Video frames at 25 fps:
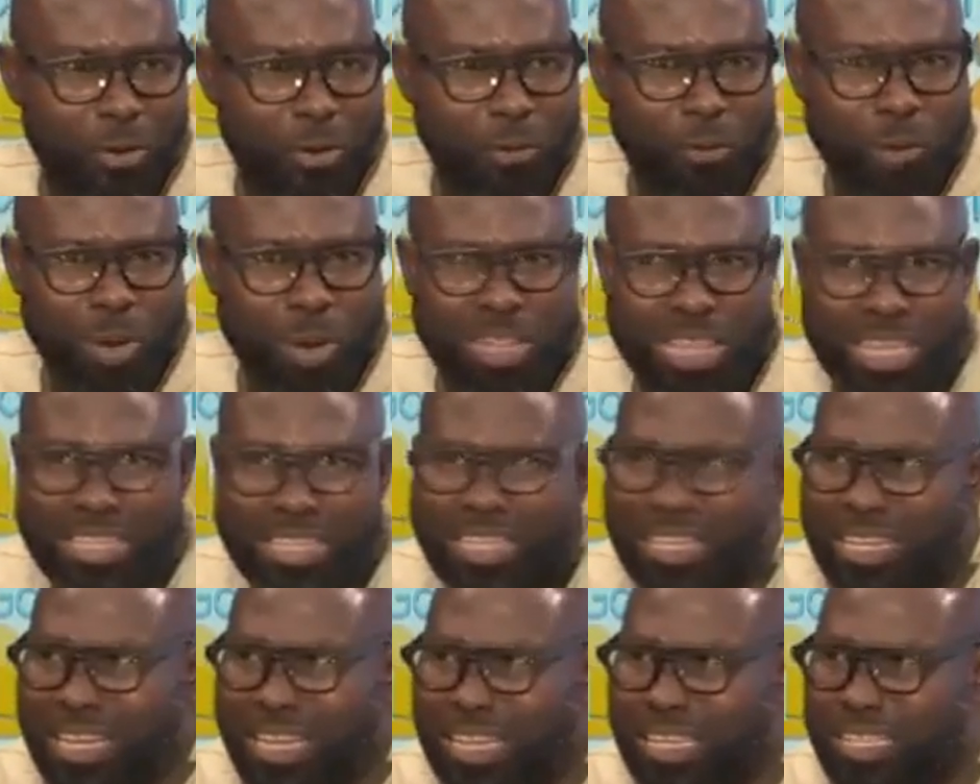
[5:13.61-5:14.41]
whether
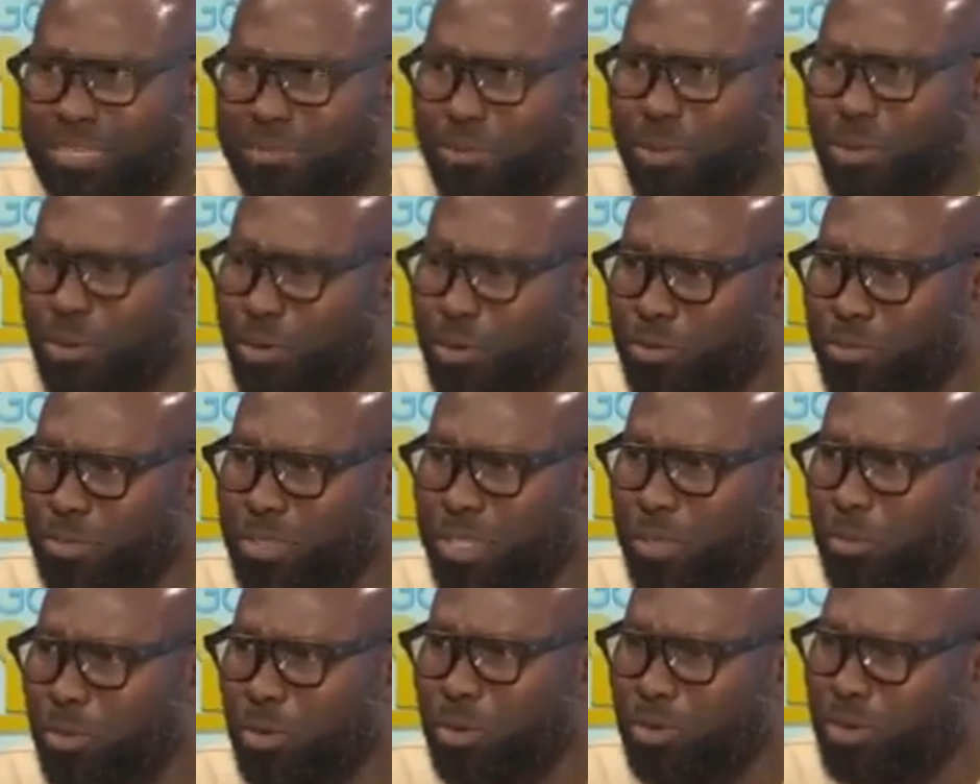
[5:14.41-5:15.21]
the lands belong
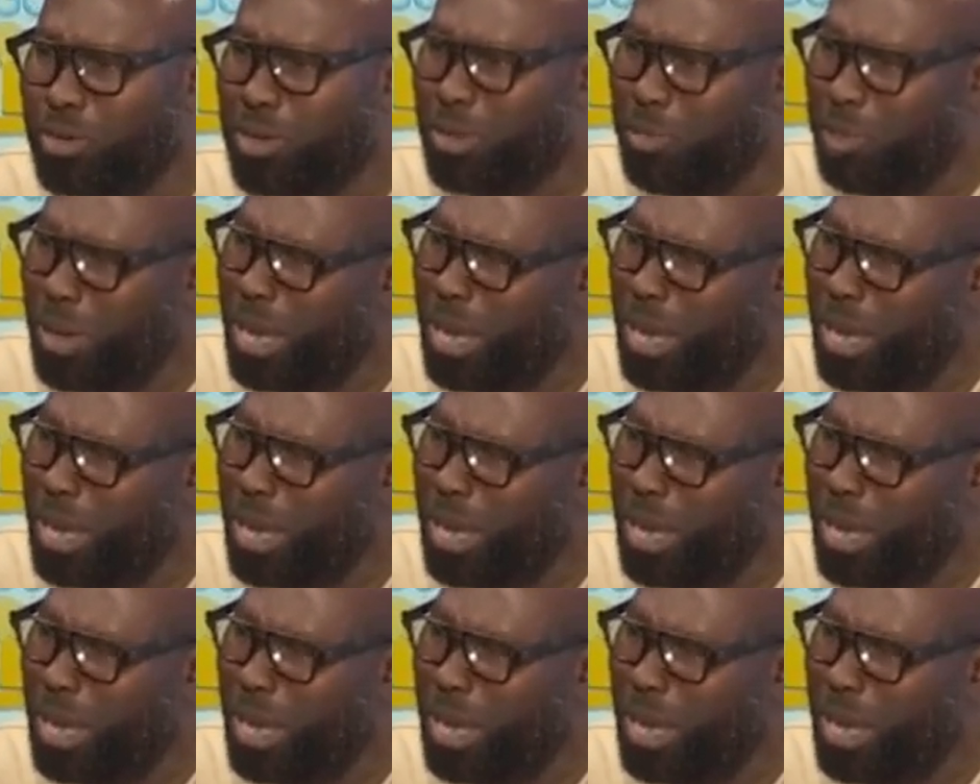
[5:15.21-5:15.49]
to them or not.